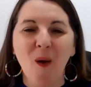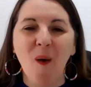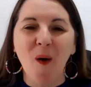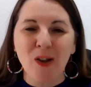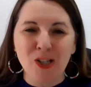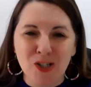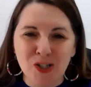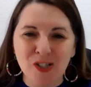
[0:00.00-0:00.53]

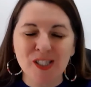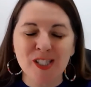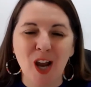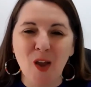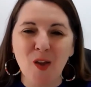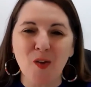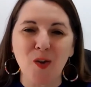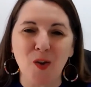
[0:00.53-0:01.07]
on just
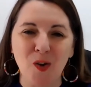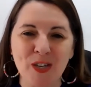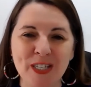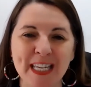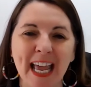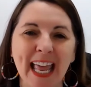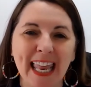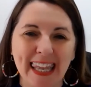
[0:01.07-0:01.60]
how good
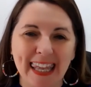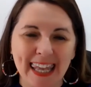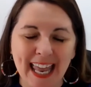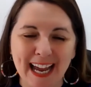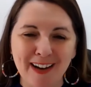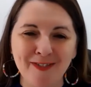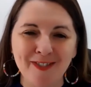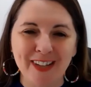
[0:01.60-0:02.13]

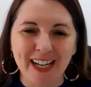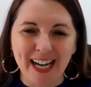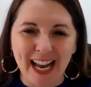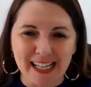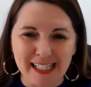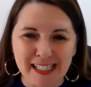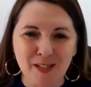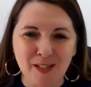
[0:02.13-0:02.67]
laughter
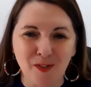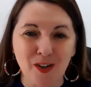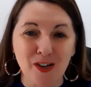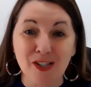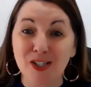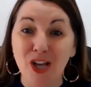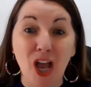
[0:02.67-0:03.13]
is for us.